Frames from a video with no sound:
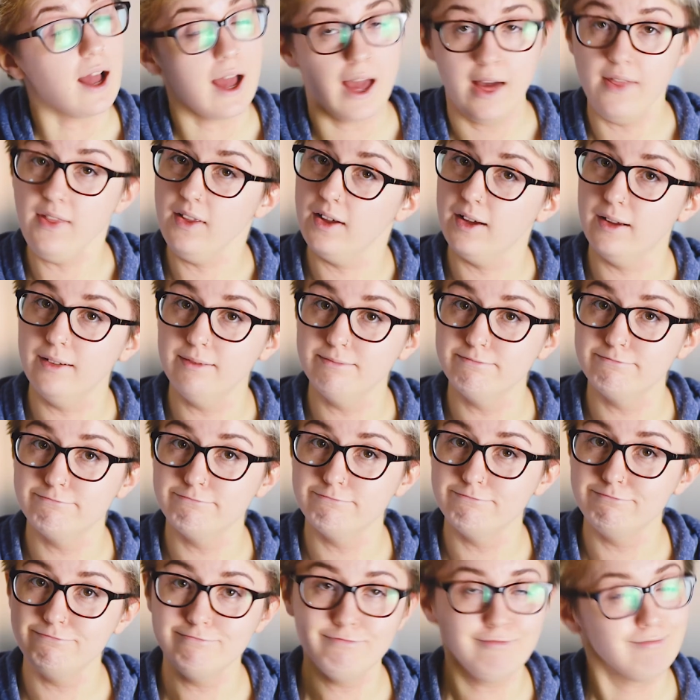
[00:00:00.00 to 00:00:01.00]
Heather,
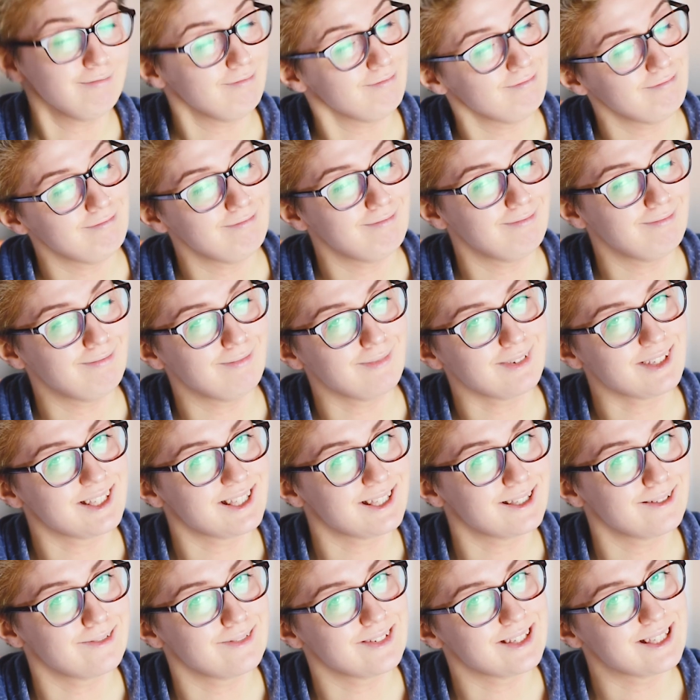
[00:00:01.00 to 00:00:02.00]

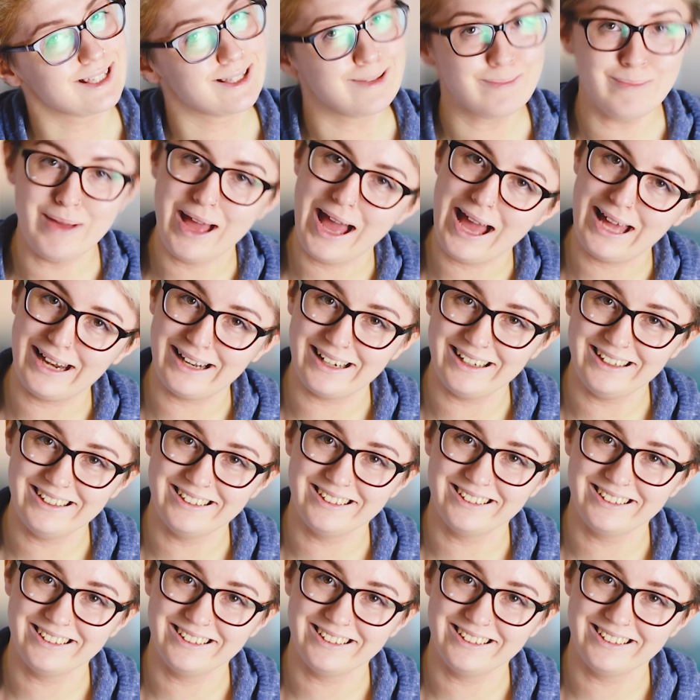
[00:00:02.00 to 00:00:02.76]
what's the matter?